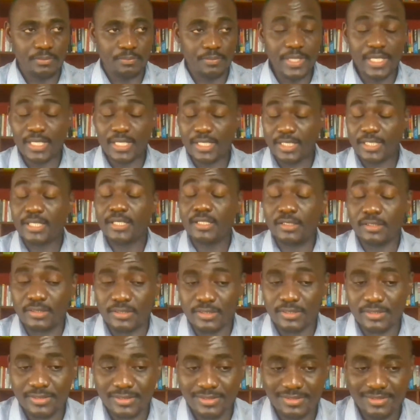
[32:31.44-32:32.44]
being
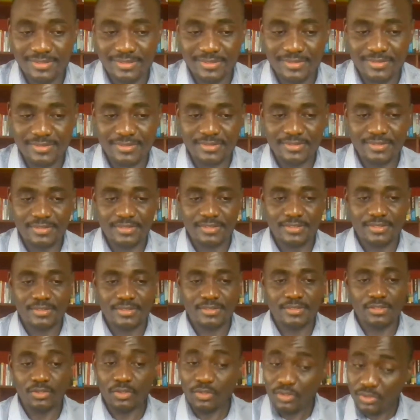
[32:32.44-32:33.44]
killed,
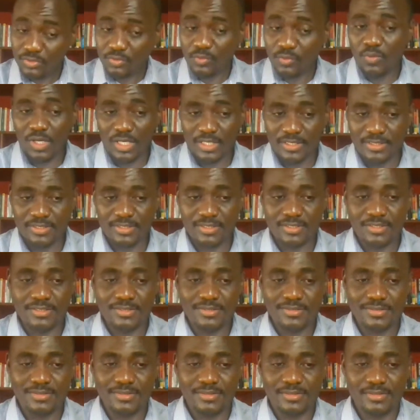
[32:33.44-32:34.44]
not once,
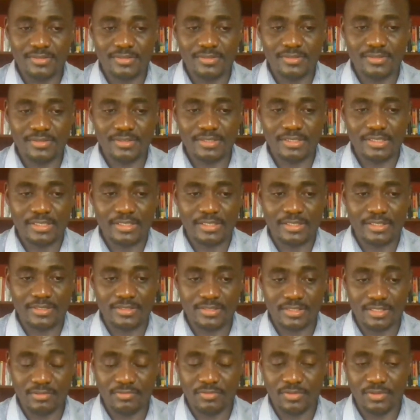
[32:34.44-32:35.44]

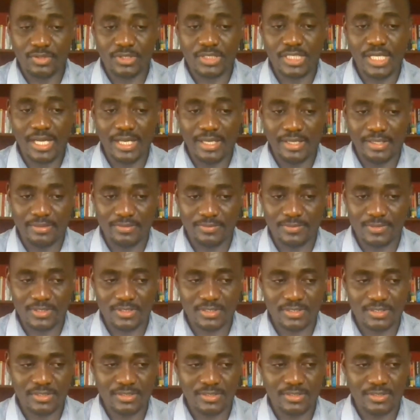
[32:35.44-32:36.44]
several
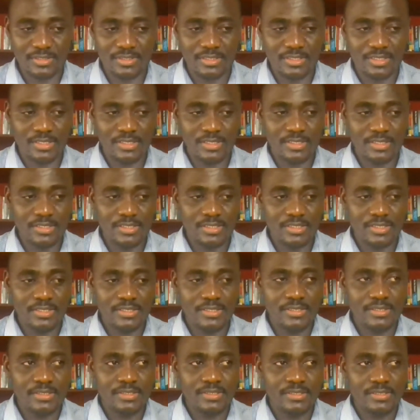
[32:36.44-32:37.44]
times,
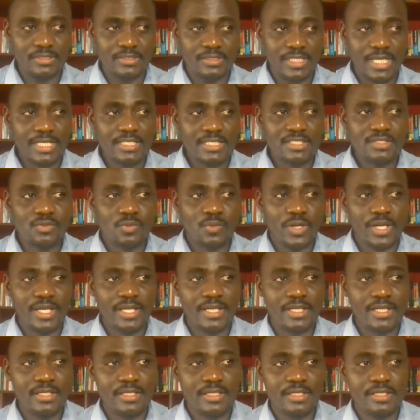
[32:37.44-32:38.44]
that's
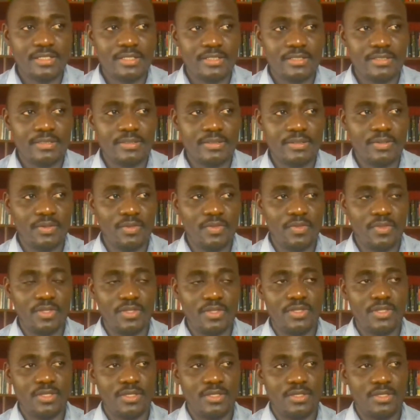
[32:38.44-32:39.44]
when
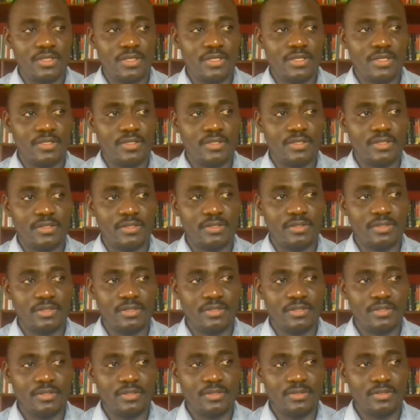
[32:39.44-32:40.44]

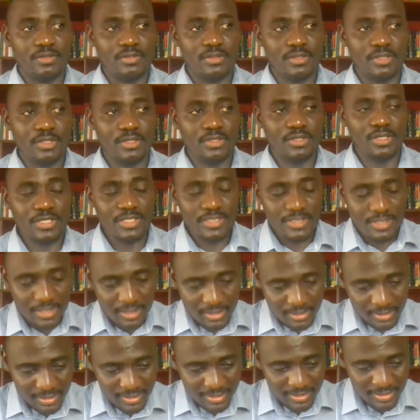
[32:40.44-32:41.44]
there
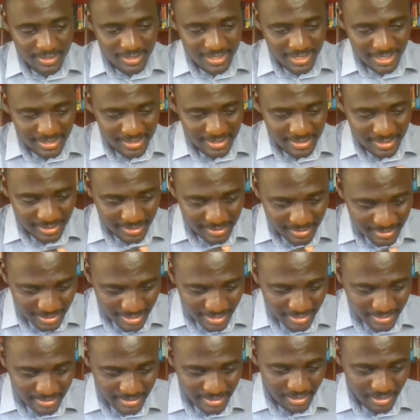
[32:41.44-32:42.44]
is just
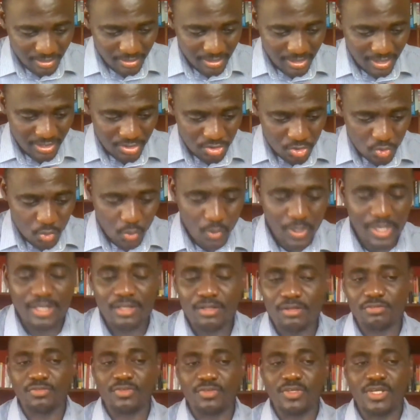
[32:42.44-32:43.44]
a
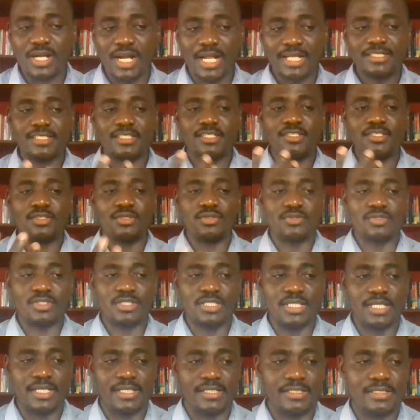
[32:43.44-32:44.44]
swell of
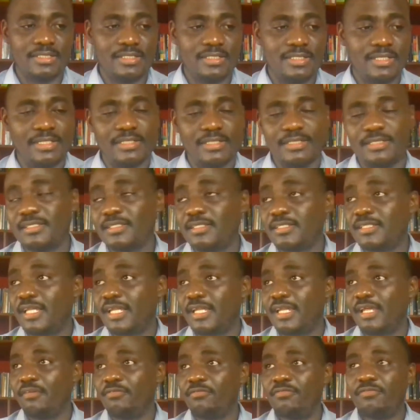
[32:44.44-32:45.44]
gratitude that
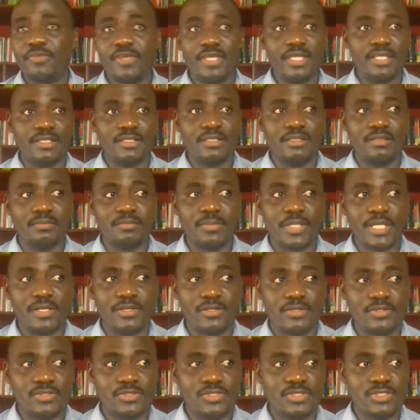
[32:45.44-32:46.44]
I feel,
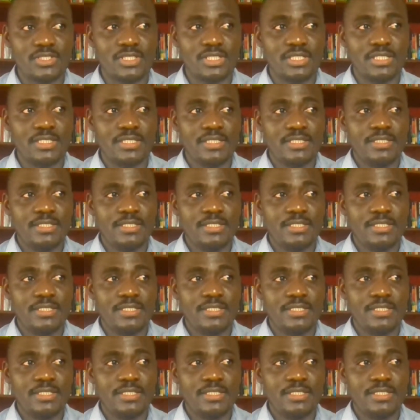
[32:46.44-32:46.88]
because